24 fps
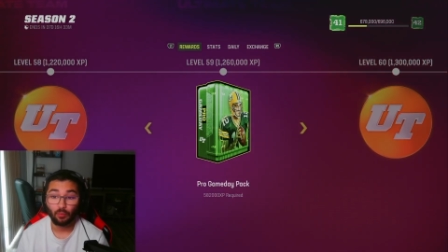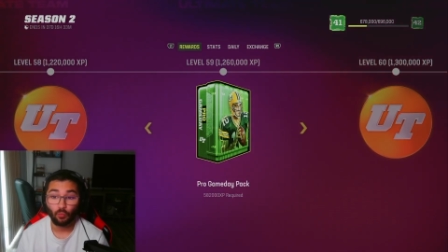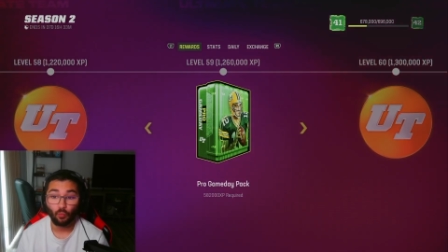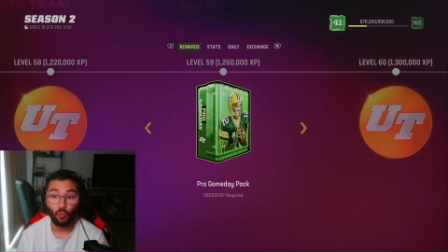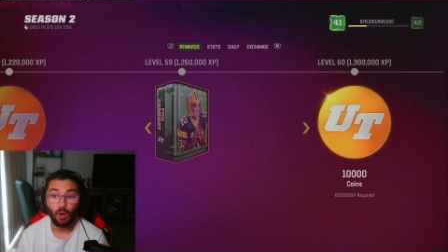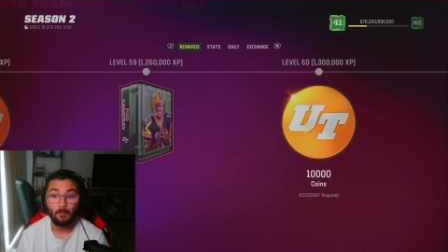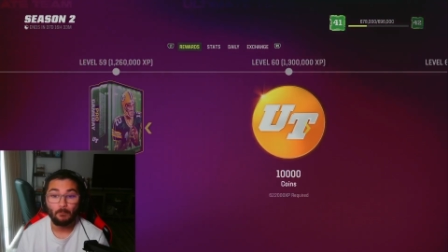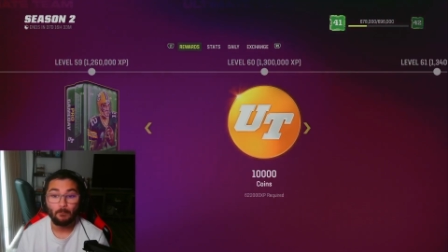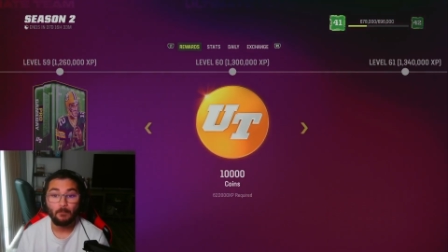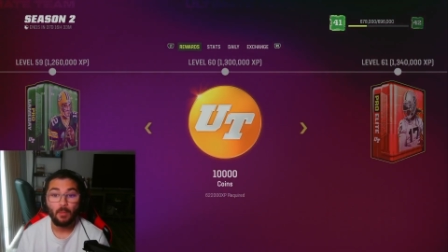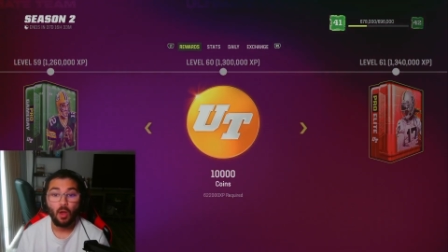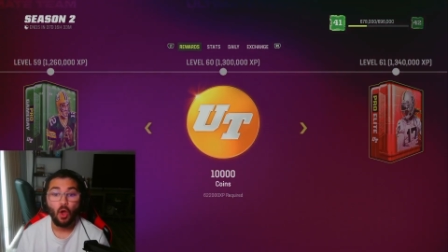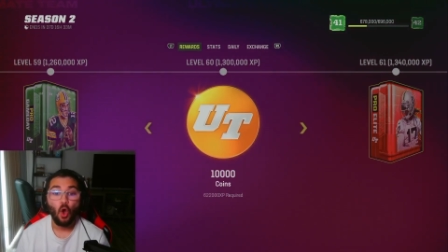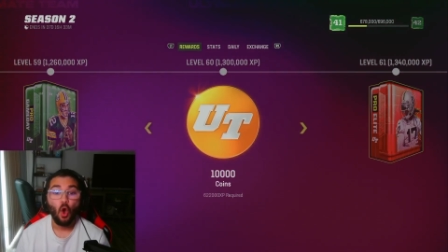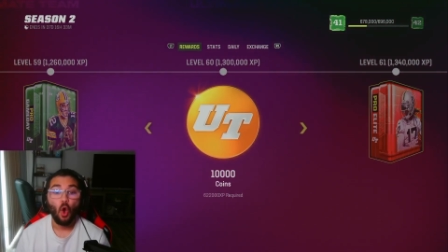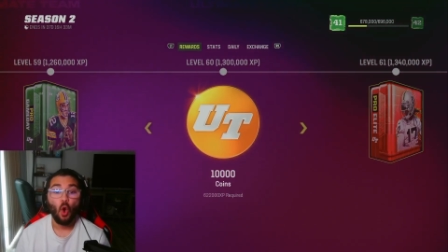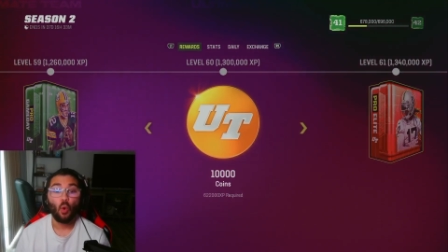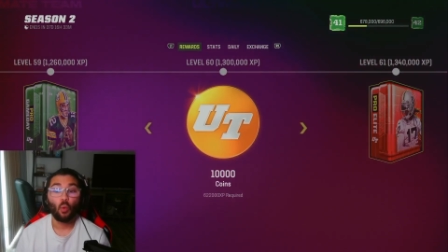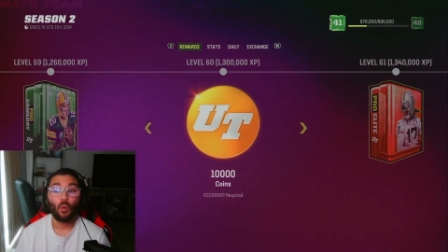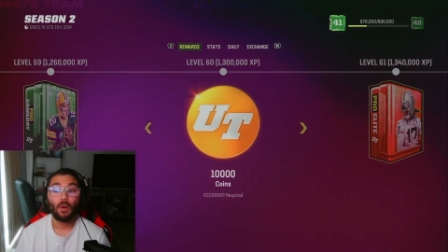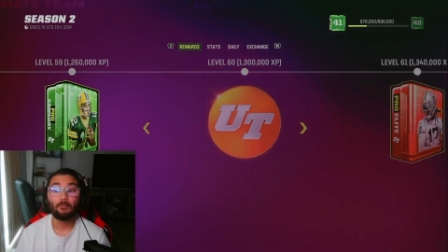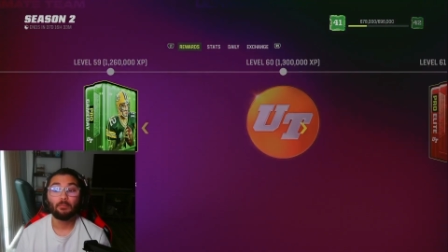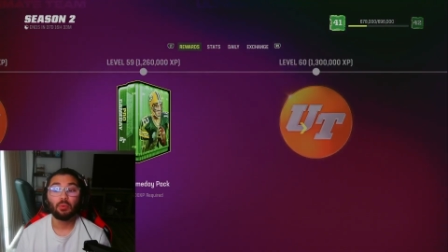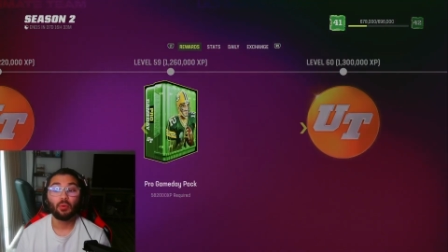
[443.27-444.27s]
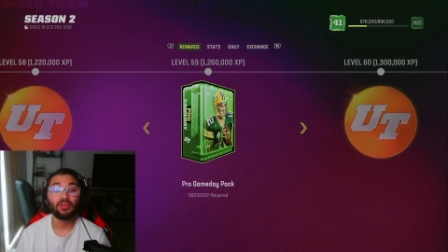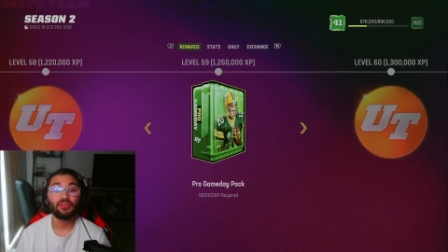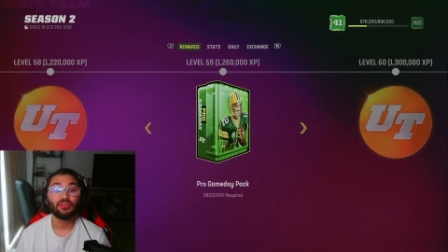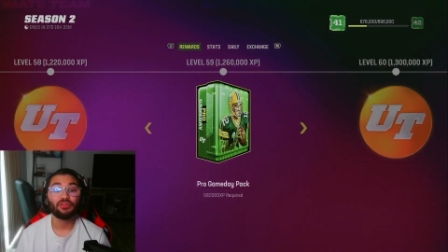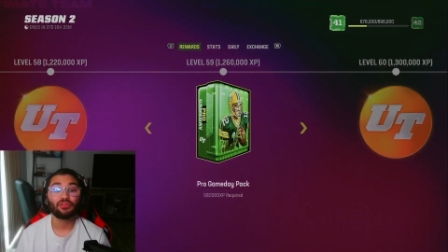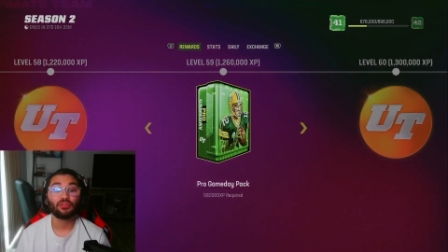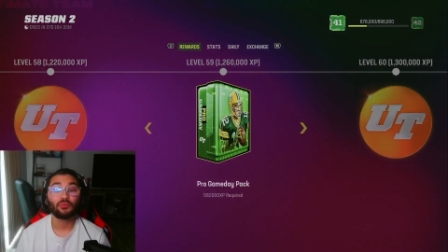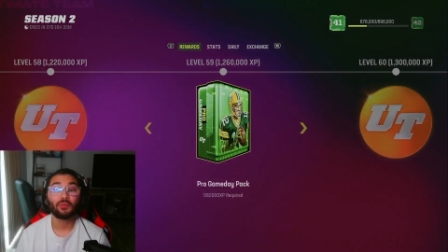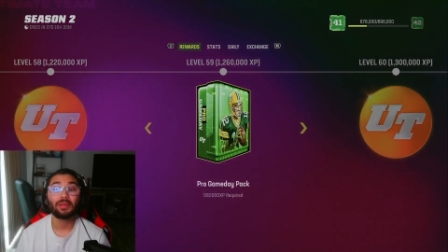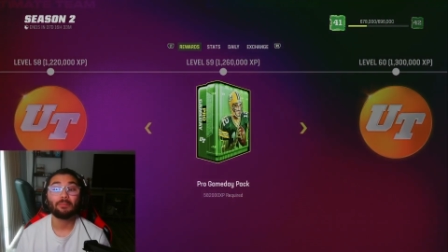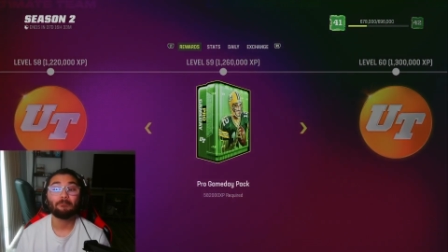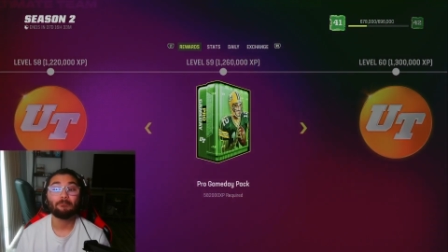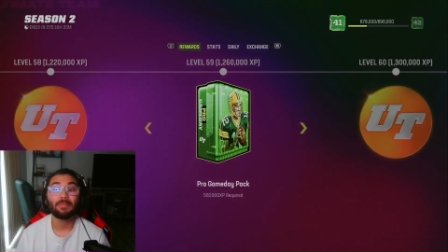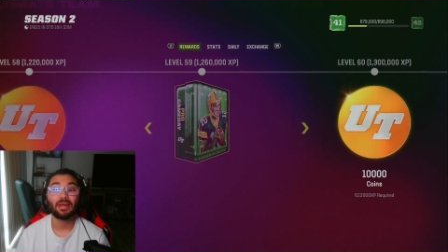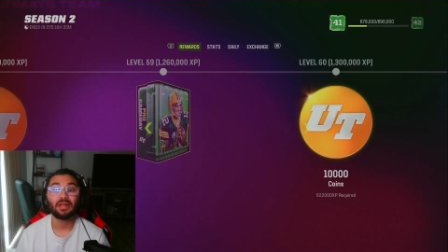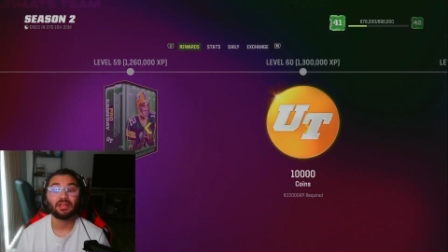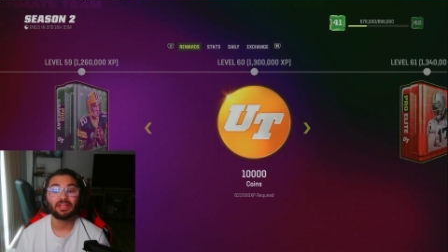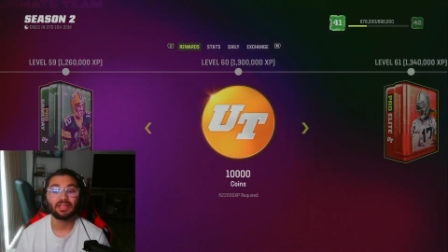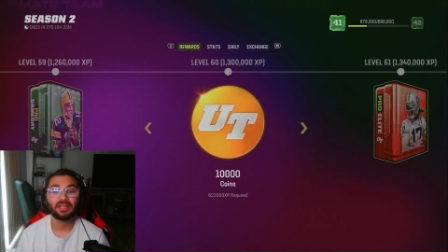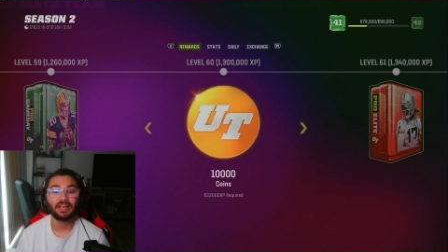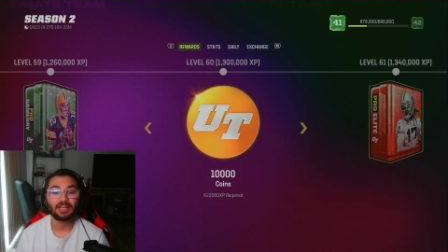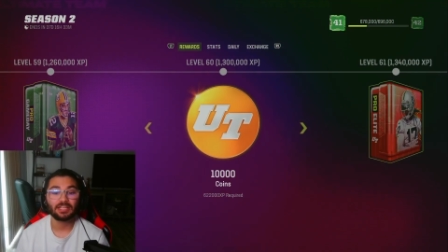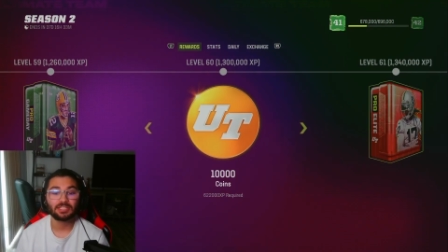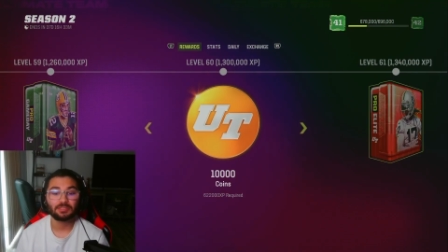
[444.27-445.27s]
One, 1.3
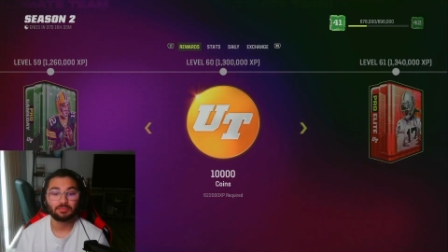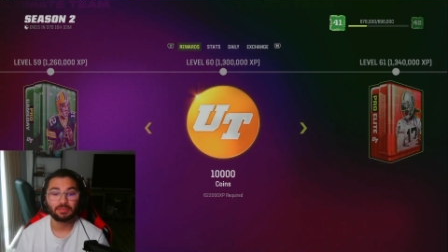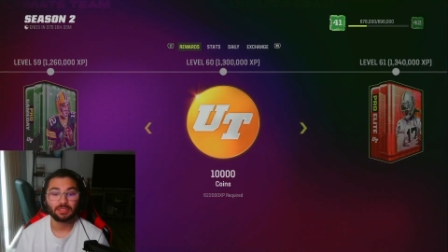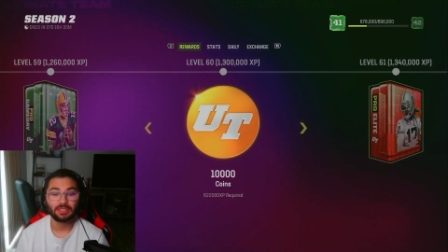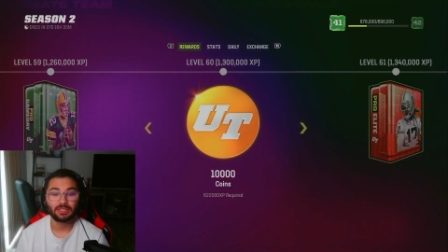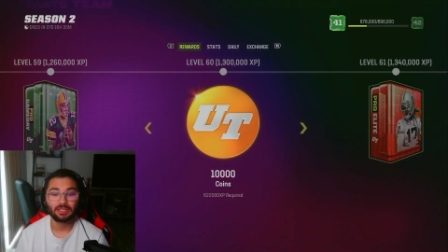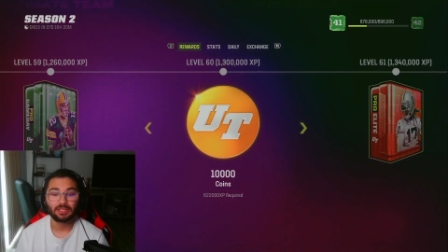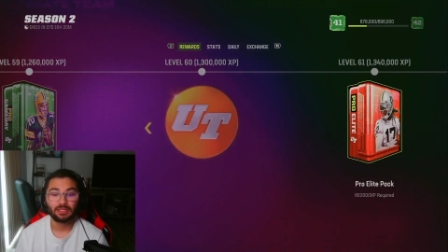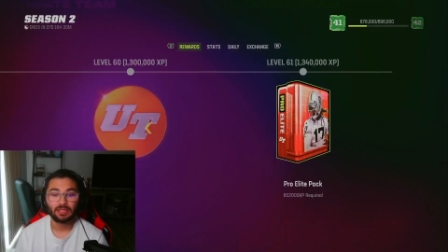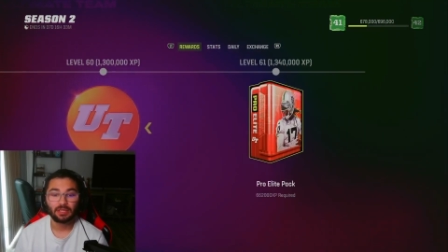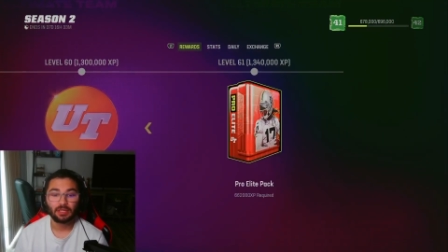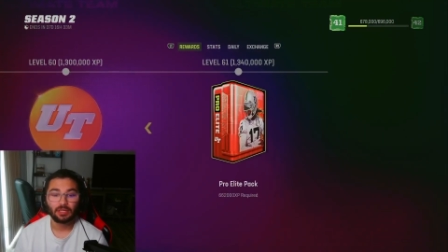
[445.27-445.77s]
million XP.